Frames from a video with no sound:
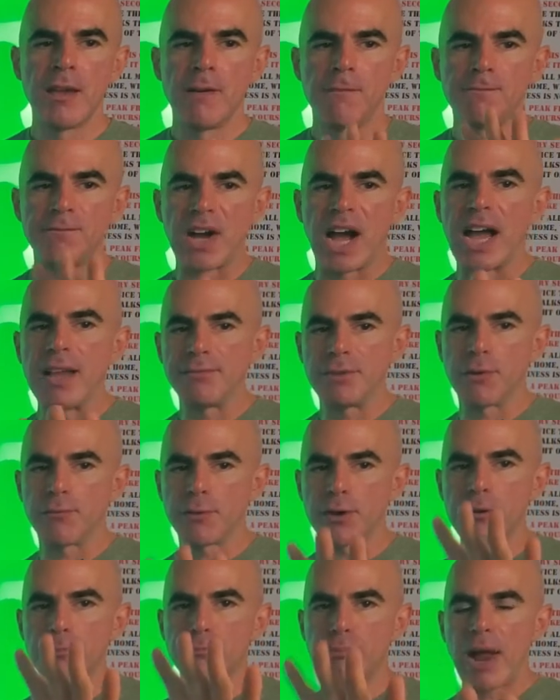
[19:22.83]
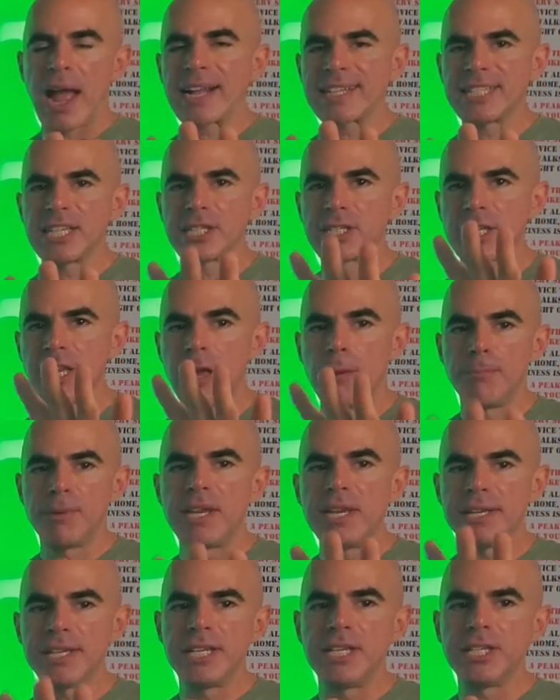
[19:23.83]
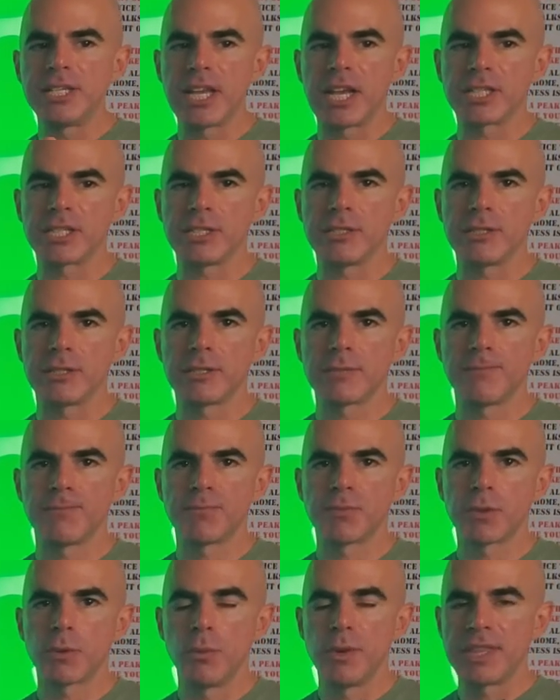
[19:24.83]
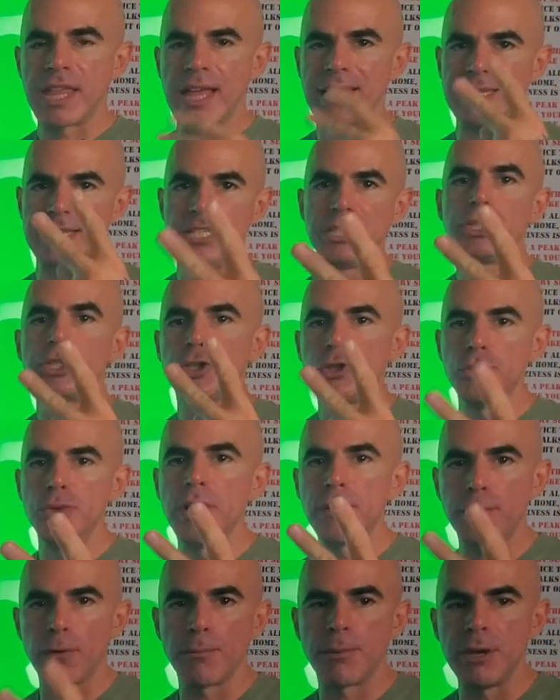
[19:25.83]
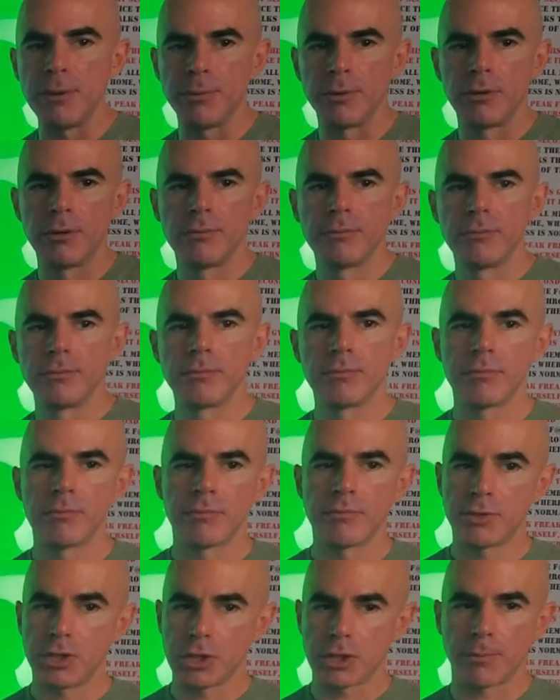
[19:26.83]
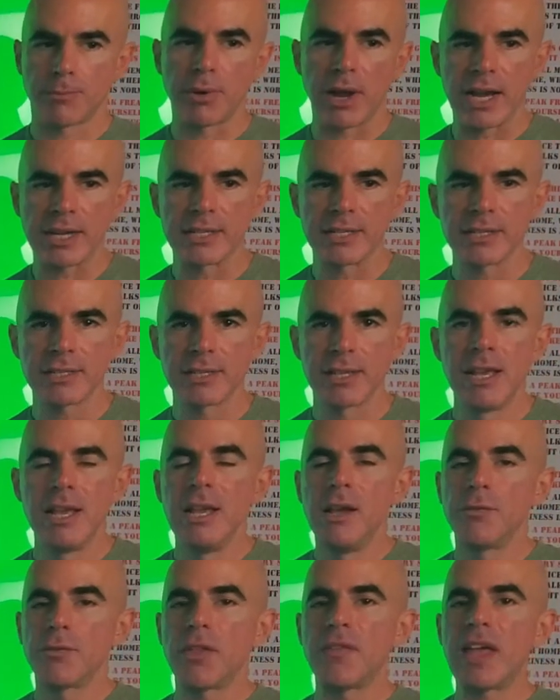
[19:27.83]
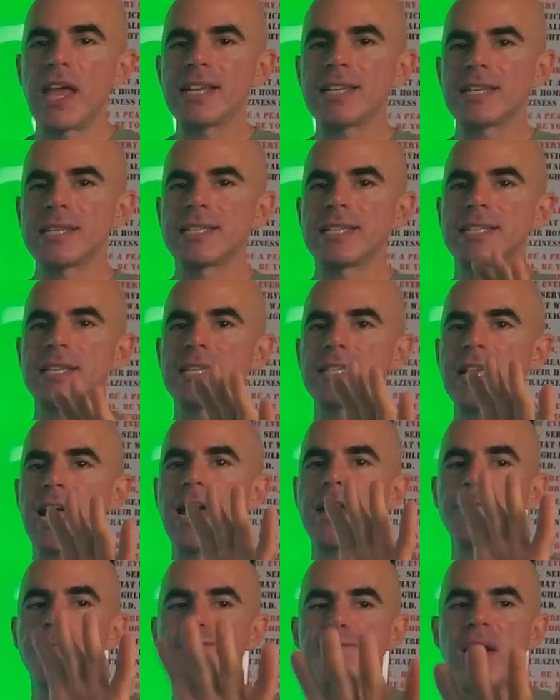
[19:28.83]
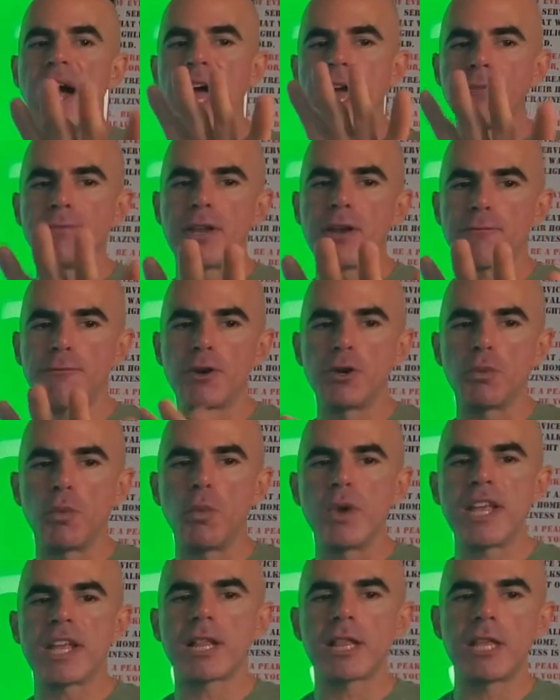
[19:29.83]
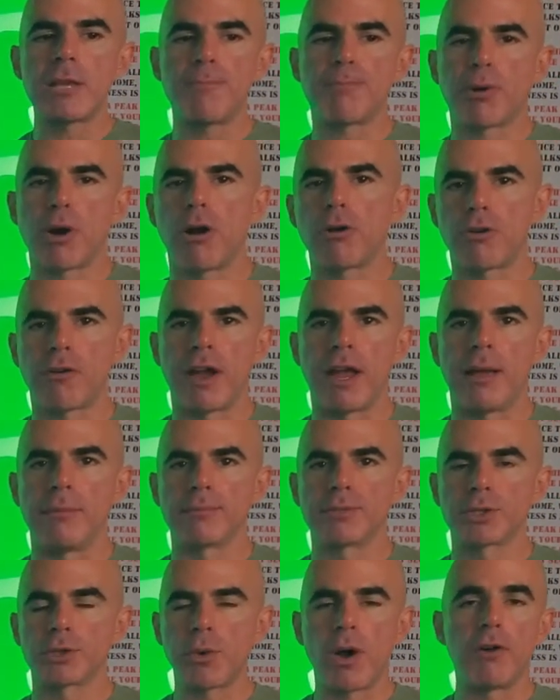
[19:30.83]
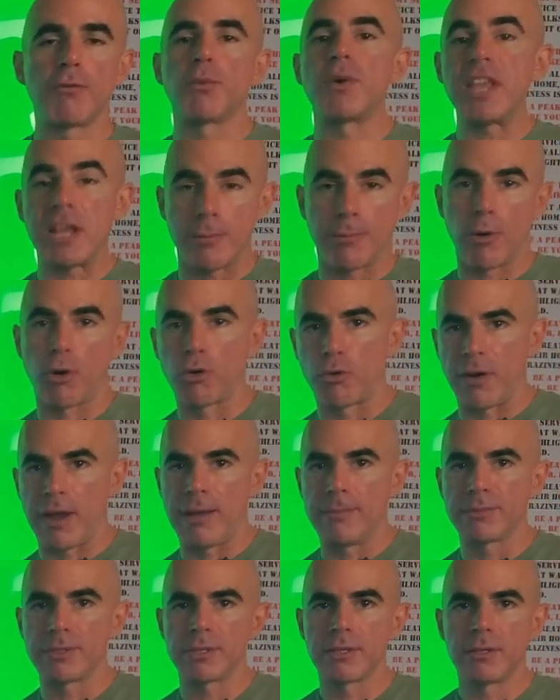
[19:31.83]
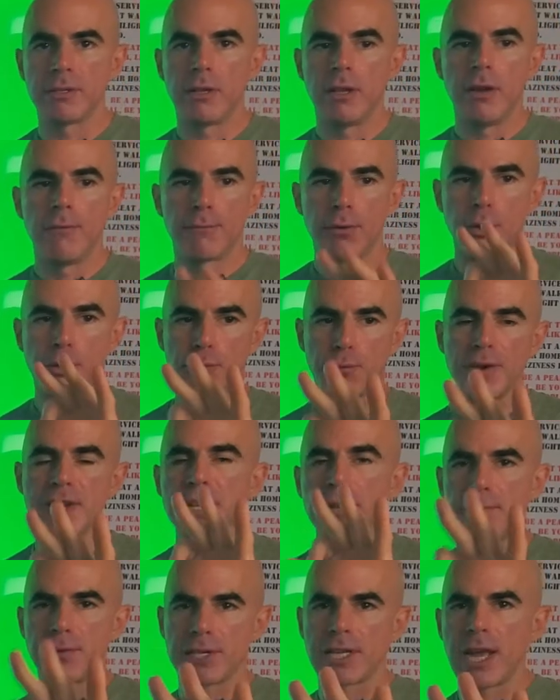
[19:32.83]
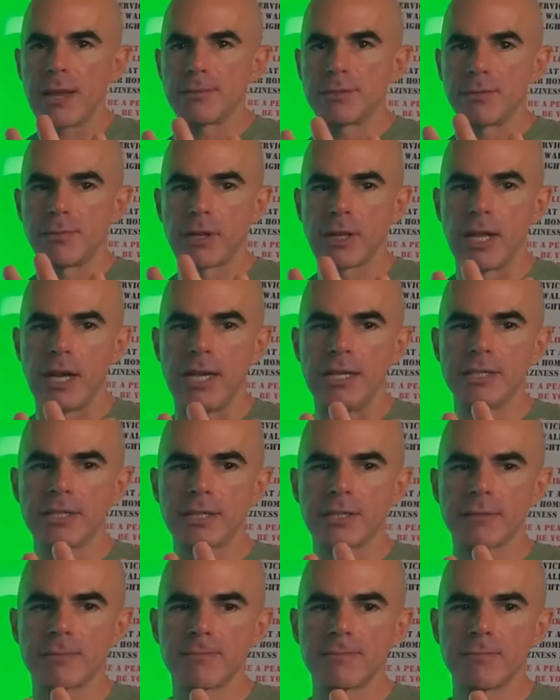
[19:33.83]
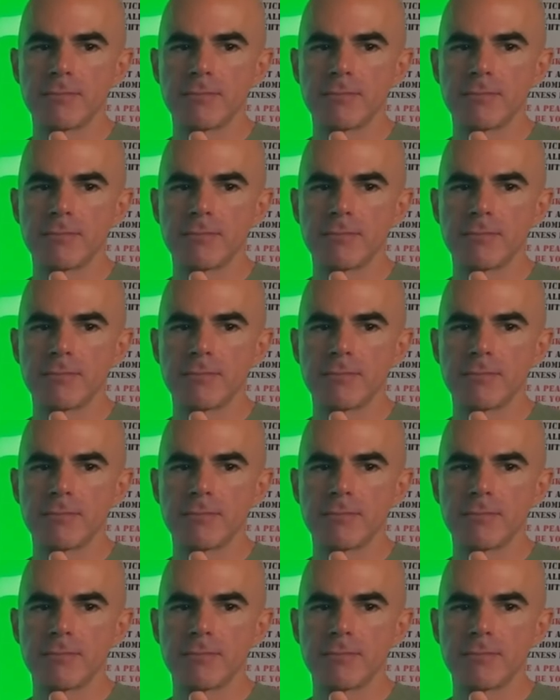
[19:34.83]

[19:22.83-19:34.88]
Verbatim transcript: five different practice PT sessions with at least two different people, just a practice. Then they had to design five different weekly programs, 12 week programs for three different types of clients.